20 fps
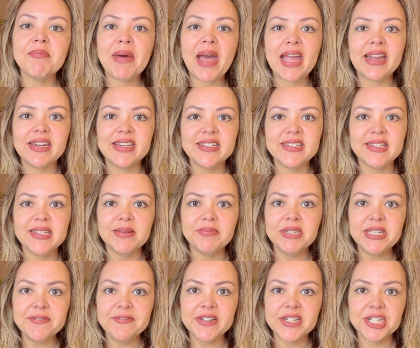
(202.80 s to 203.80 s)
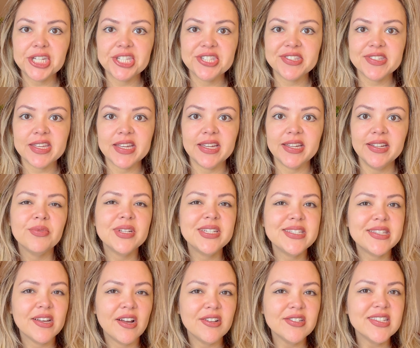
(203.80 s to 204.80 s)
magnesium deficiency
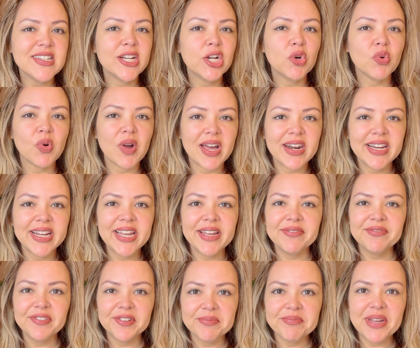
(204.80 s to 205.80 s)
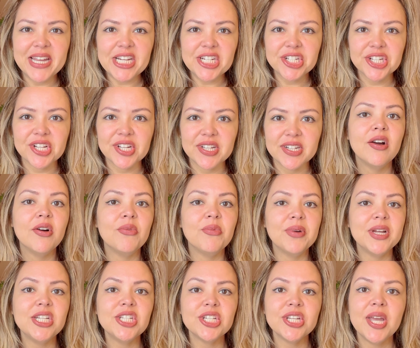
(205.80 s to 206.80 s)
results in chronic inflammation,
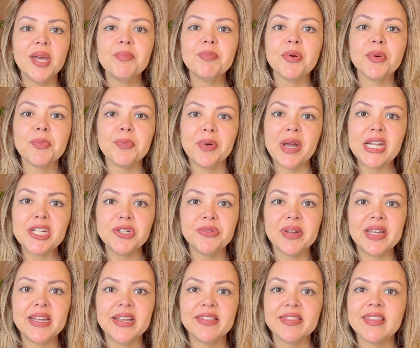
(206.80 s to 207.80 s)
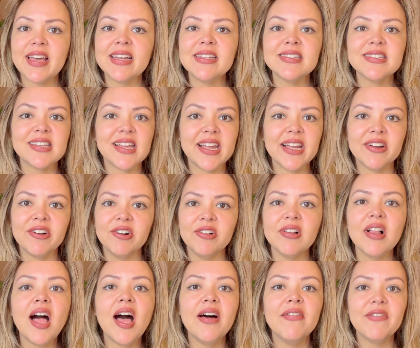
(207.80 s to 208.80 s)
which can perpetuate that
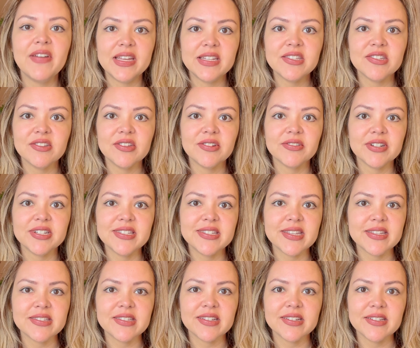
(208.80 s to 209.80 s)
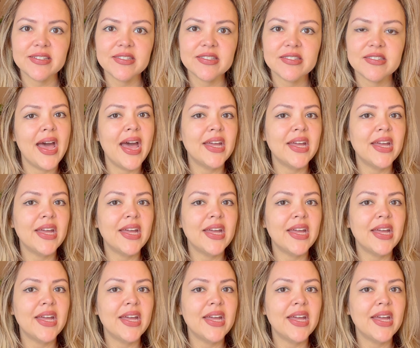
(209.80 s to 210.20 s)
cycle of insulin resistance.